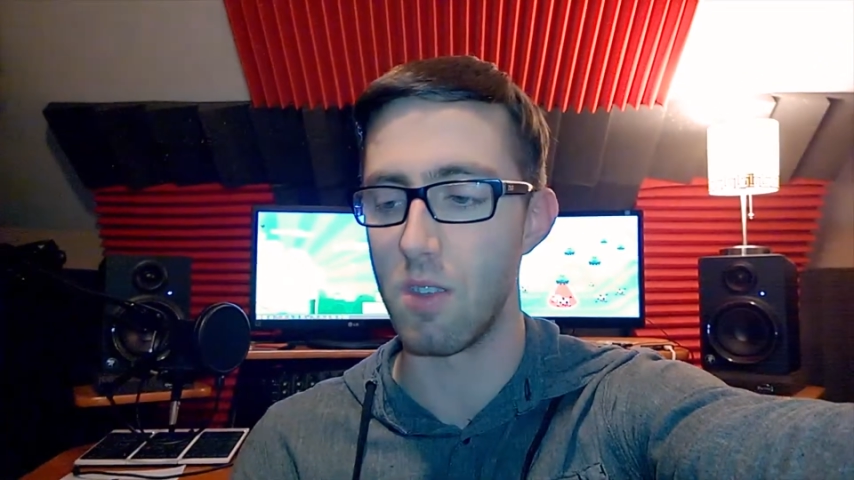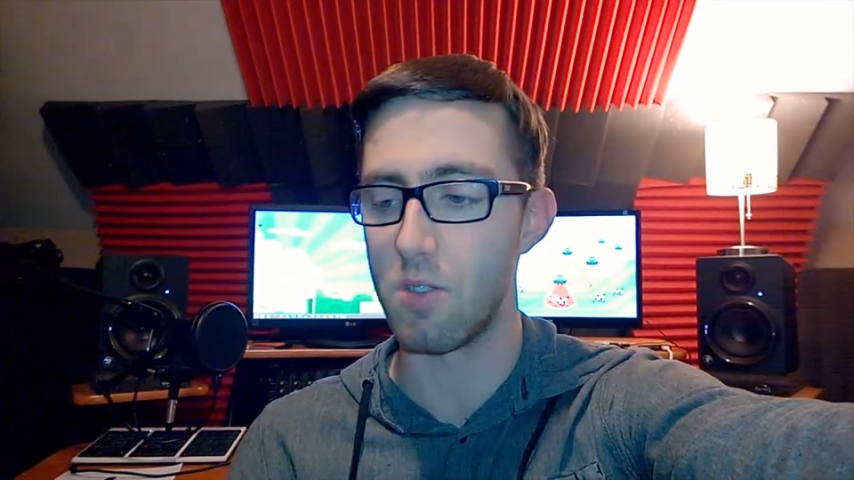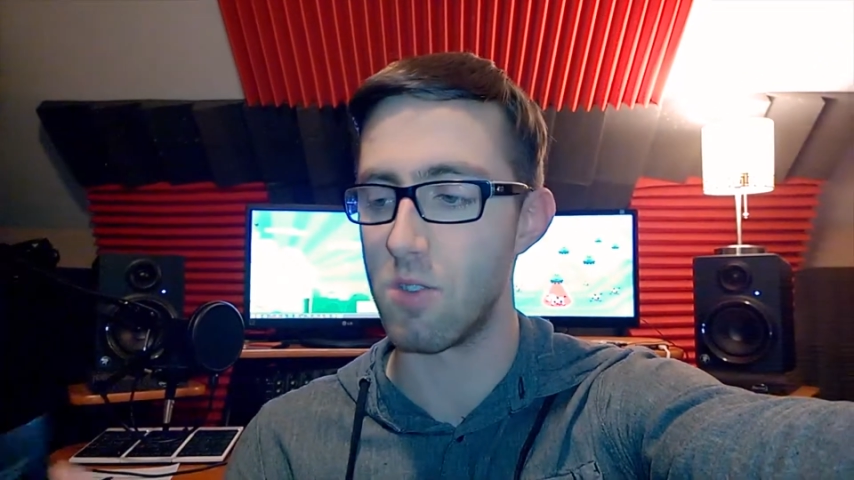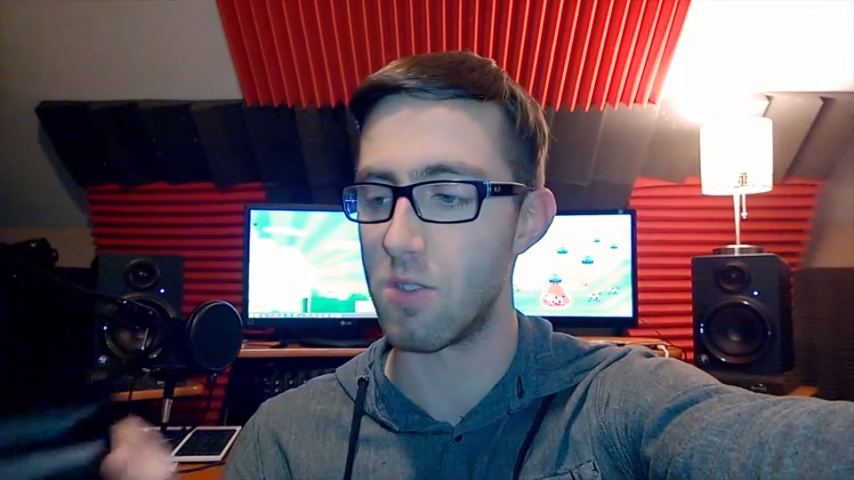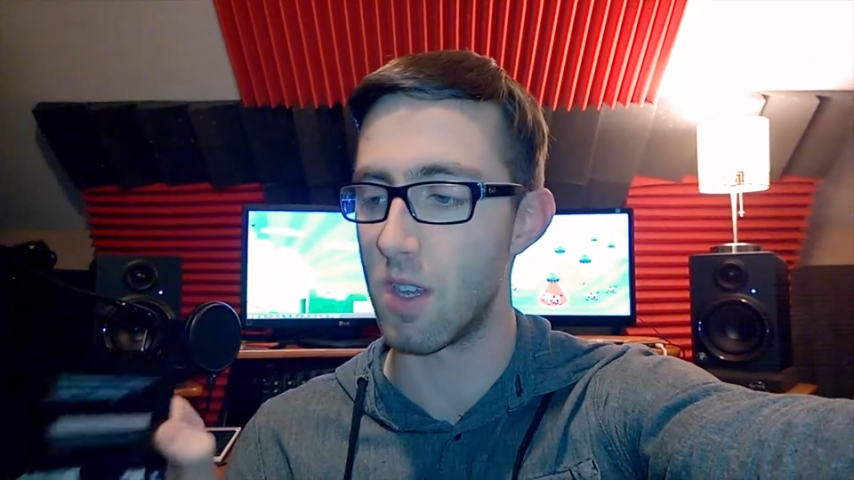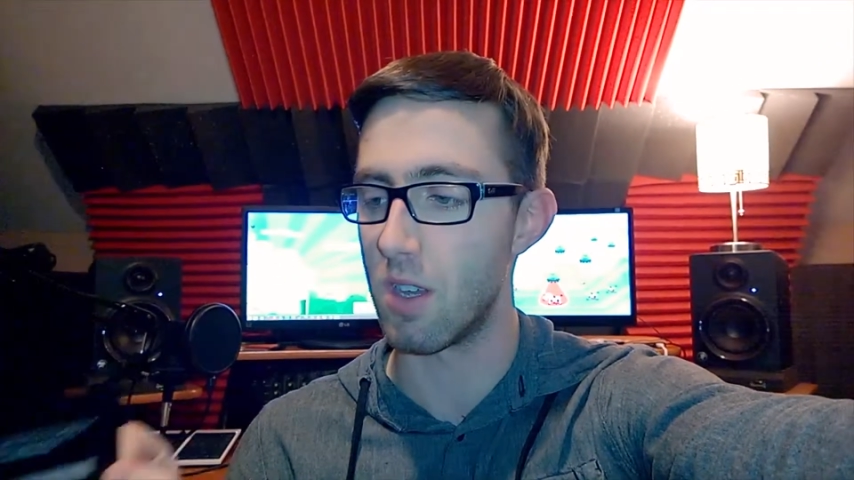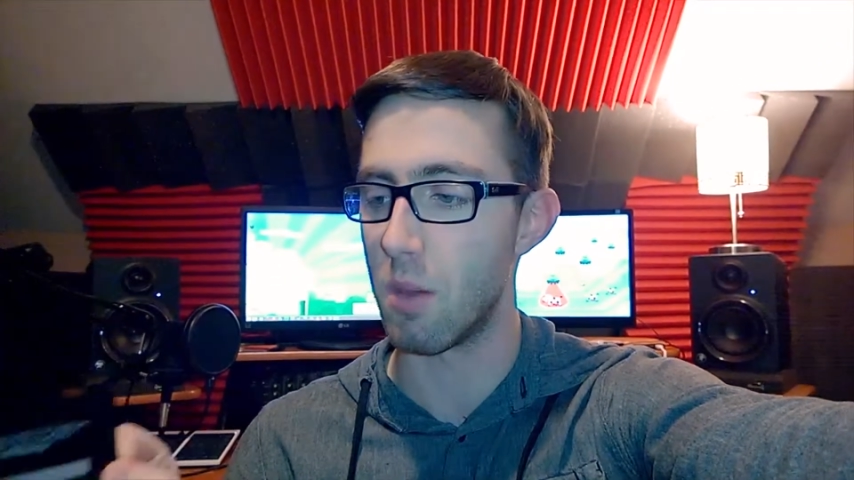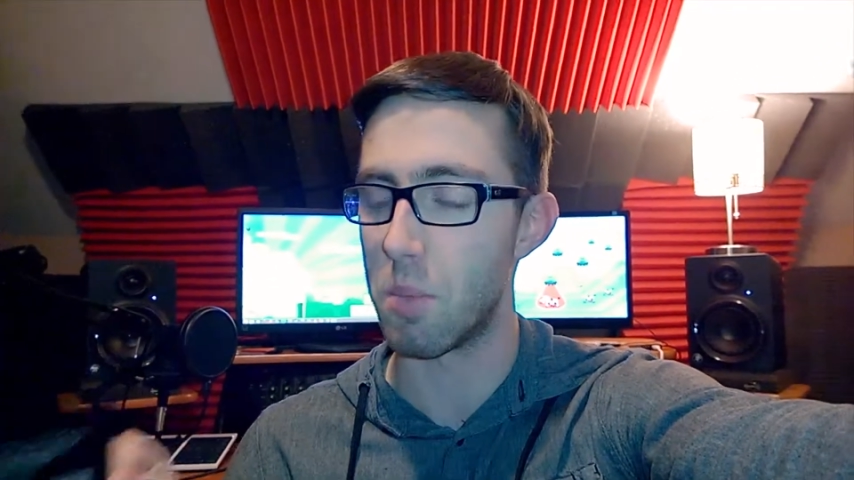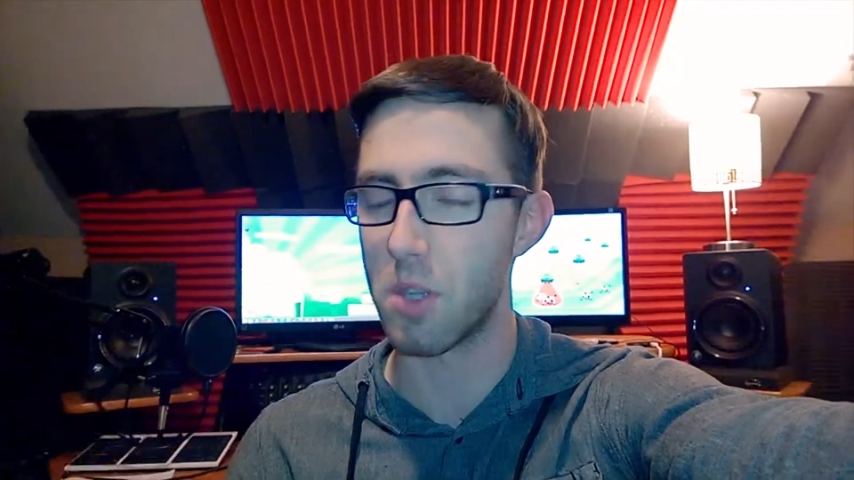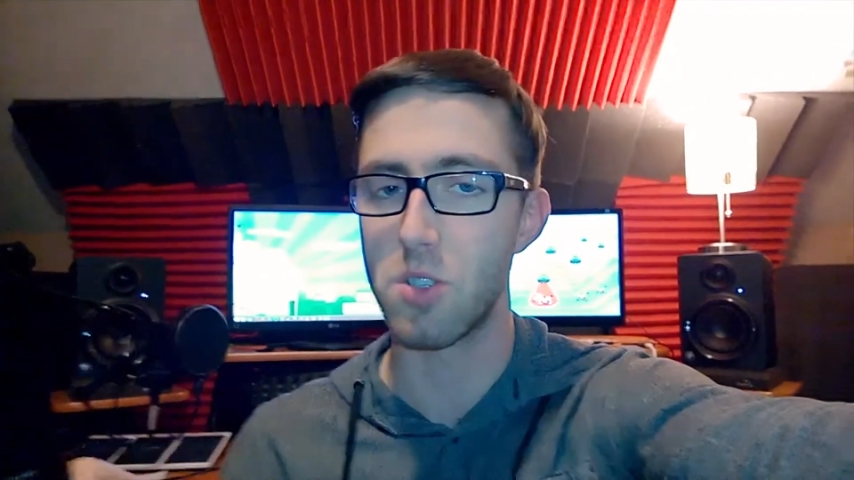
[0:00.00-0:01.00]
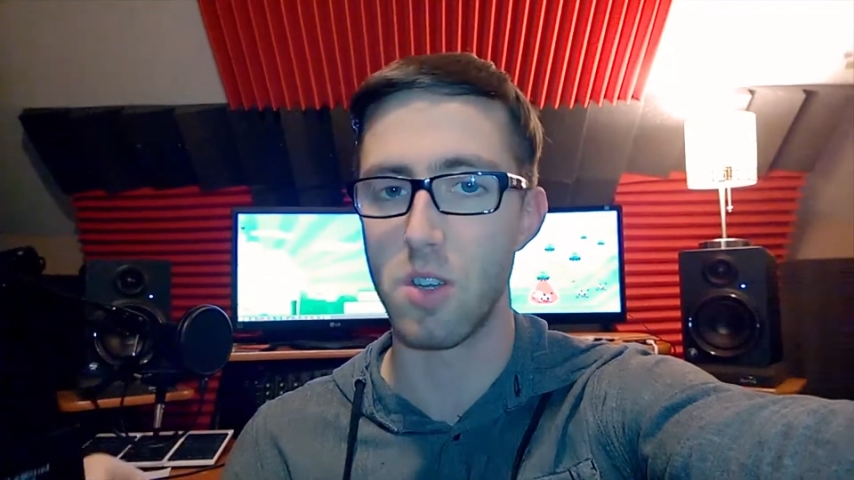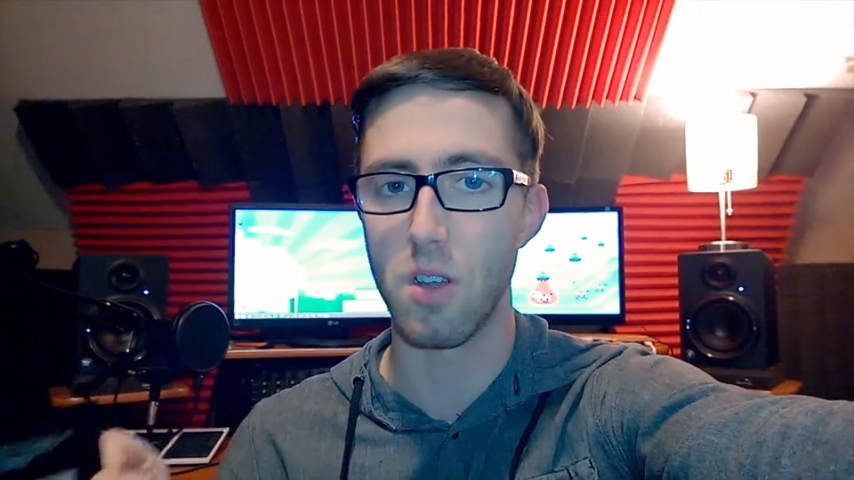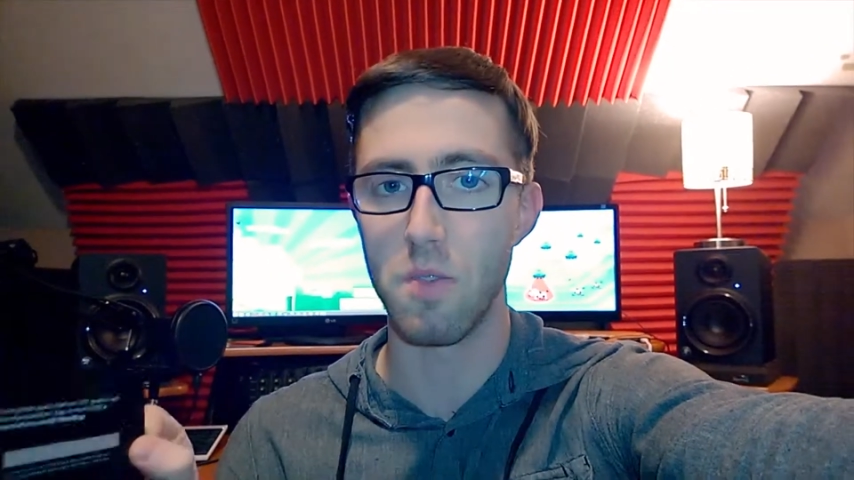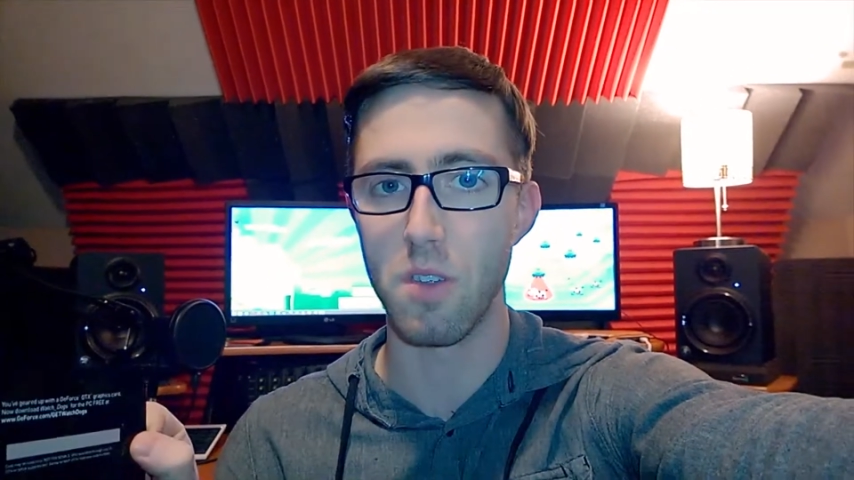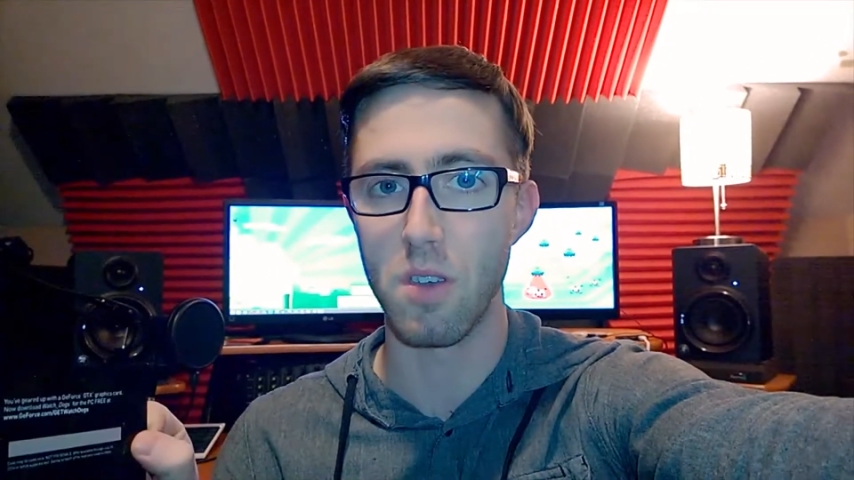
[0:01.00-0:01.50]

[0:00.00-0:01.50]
is just taking a picture of